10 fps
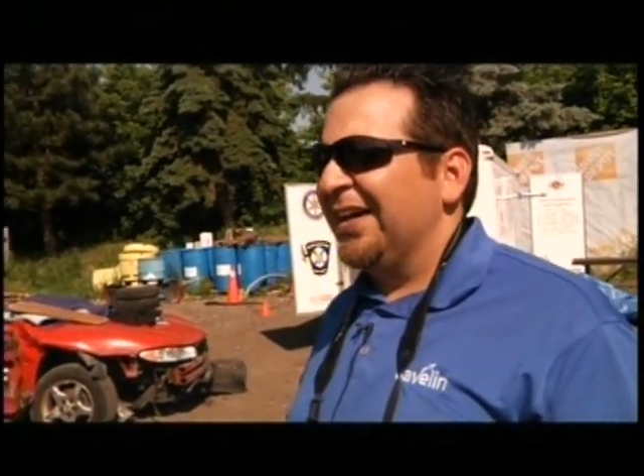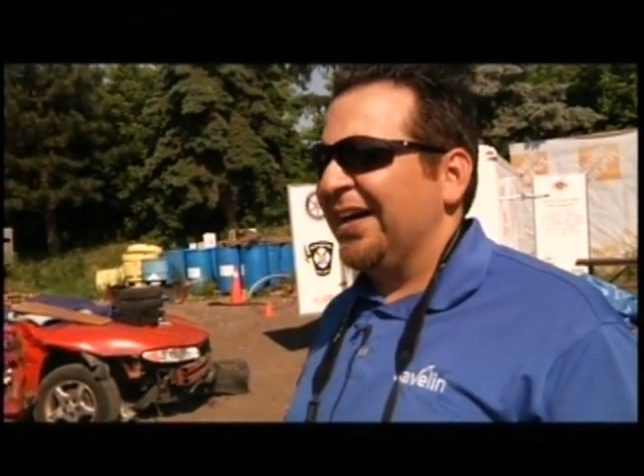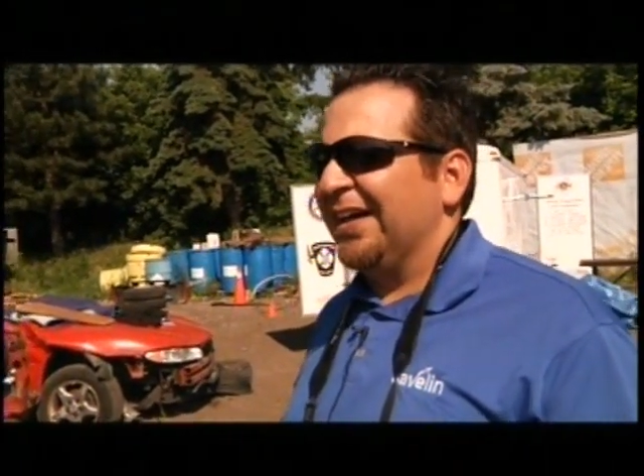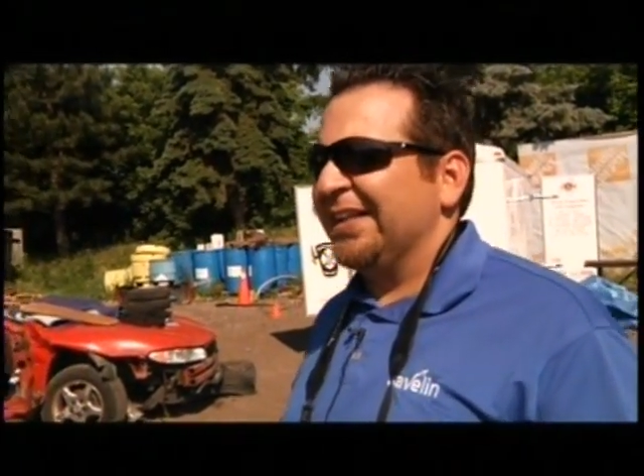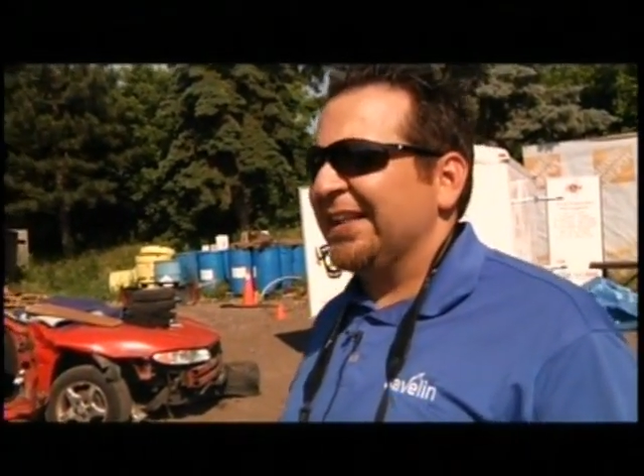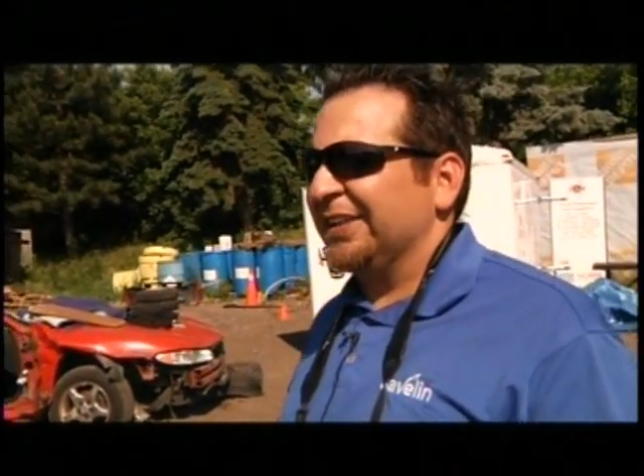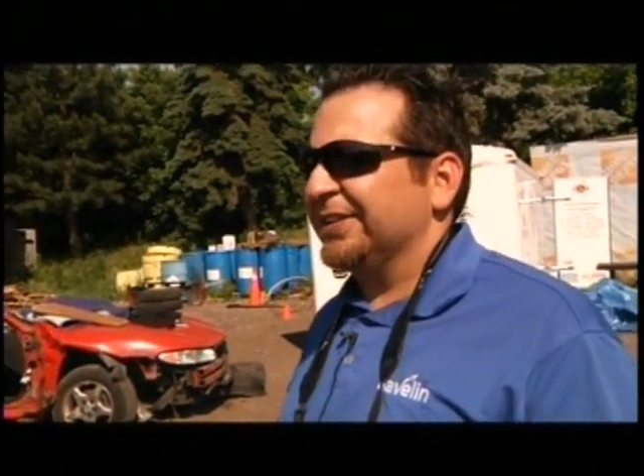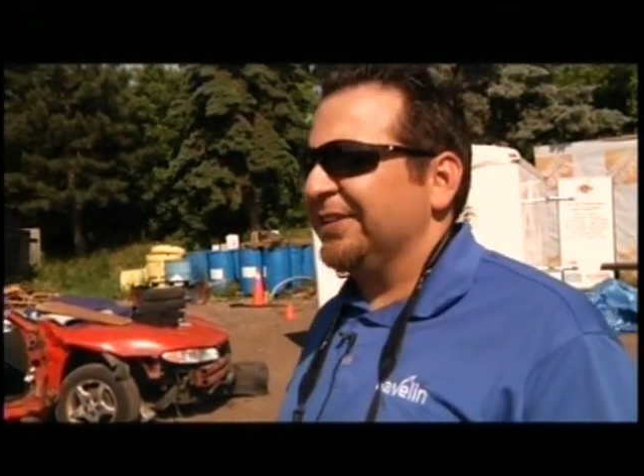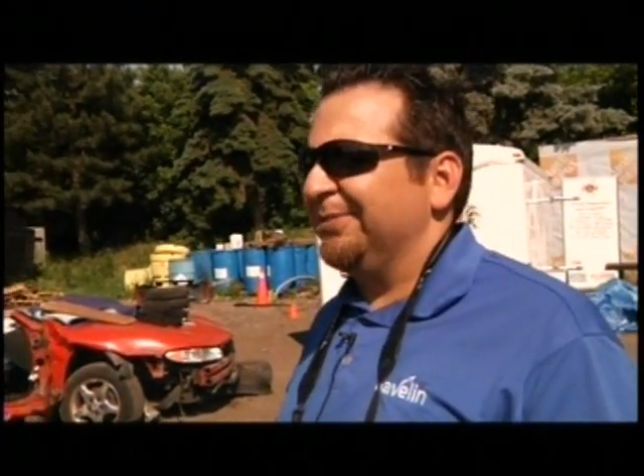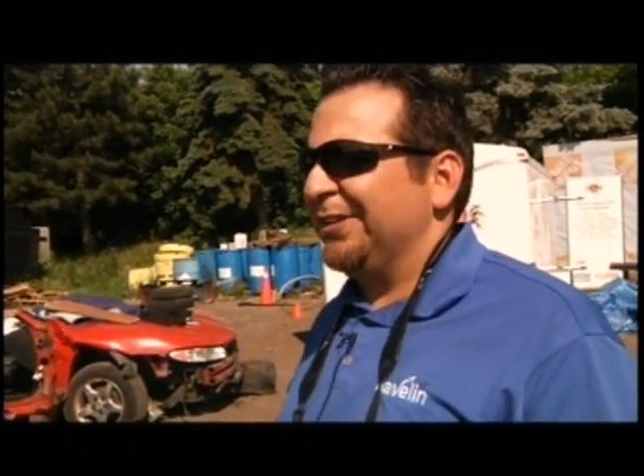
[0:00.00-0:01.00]

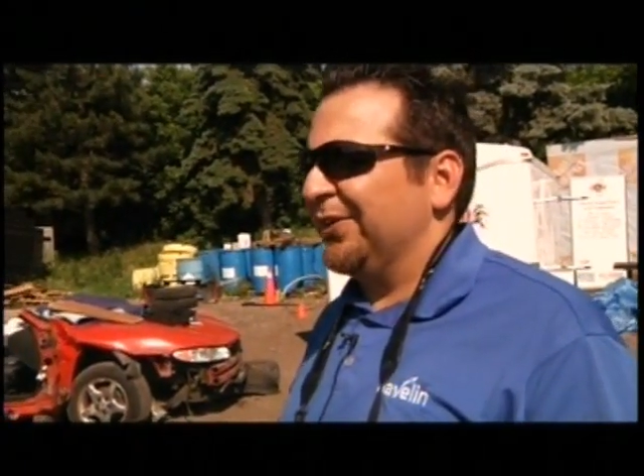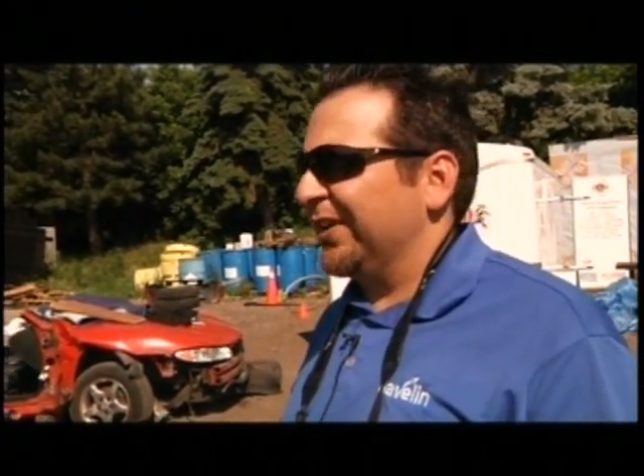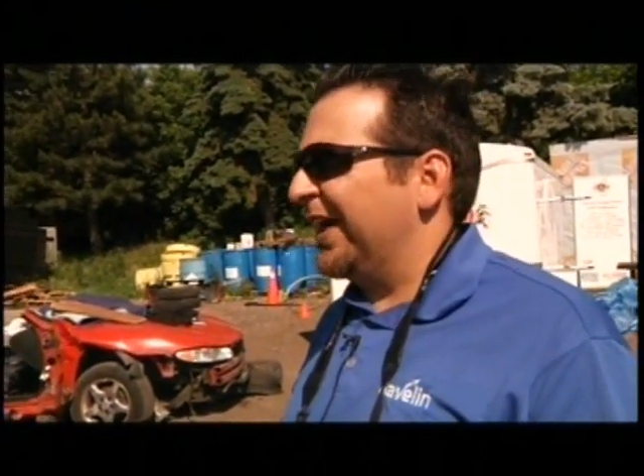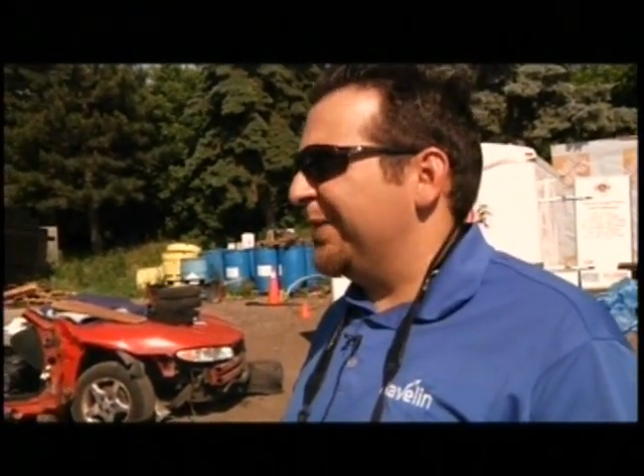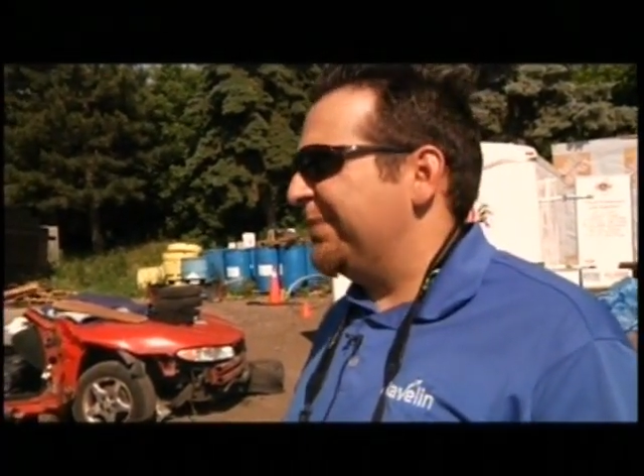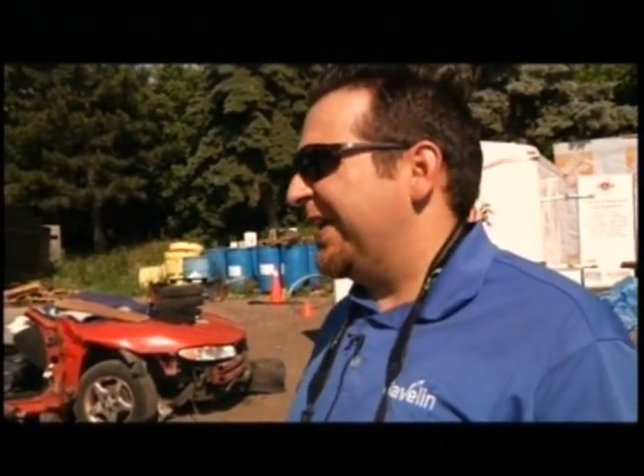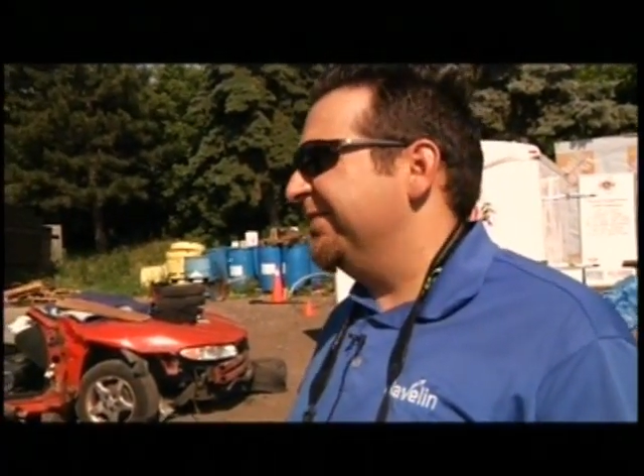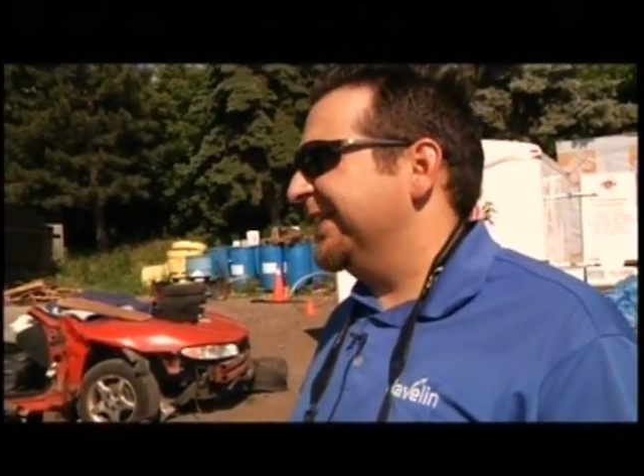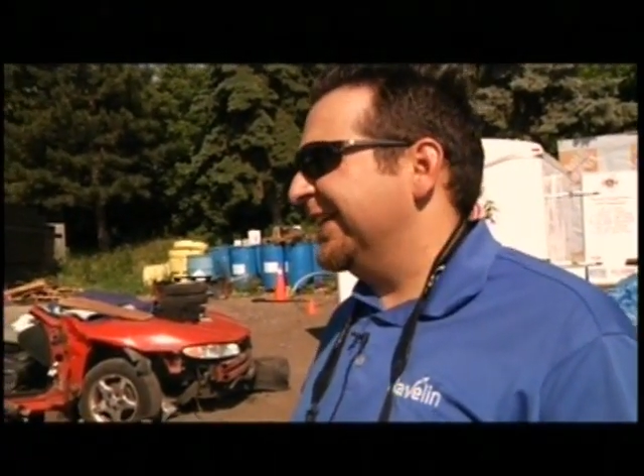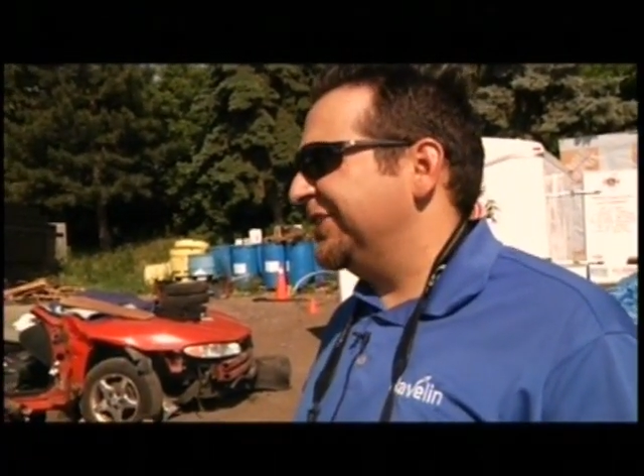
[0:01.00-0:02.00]
That's the kind of benefit